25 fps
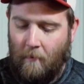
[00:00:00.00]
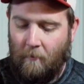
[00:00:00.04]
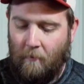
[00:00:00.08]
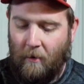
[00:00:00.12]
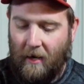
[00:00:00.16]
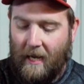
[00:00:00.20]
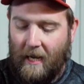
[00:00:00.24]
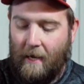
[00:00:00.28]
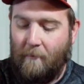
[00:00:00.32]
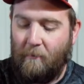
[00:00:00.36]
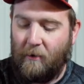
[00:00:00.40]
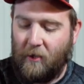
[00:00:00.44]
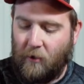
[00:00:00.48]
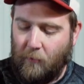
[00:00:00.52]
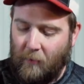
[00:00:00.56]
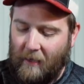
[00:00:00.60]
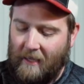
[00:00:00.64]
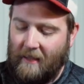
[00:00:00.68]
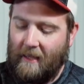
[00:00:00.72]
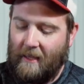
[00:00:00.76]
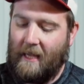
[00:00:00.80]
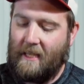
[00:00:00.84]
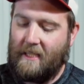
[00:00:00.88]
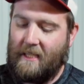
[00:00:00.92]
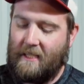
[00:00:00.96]
But in
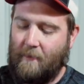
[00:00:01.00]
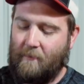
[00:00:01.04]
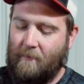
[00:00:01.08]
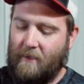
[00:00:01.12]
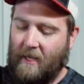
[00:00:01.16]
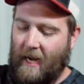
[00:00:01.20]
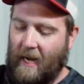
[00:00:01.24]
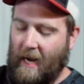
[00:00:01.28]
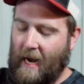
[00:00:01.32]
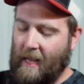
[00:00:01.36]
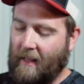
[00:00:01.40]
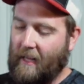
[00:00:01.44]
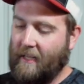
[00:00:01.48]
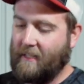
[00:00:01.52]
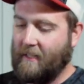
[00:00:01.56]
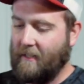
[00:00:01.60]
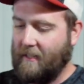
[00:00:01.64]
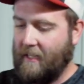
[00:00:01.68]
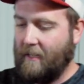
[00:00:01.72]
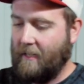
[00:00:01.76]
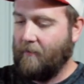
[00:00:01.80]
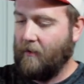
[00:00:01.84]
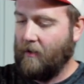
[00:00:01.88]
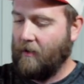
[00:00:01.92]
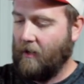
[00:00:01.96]
between that zip tie, I like to
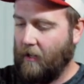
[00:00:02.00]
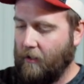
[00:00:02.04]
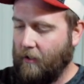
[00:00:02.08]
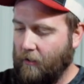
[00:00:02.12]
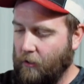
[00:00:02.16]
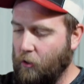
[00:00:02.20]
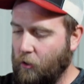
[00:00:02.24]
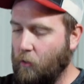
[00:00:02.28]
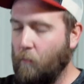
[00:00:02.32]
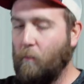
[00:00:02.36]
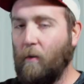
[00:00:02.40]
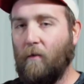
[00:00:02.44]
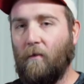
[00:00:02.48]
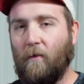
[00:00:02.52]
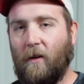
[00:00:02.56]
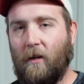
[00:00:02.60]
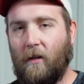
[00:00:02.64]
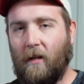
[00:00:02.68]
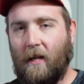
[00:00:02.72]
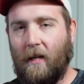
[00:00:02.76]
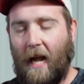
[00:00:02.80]
leave a loop of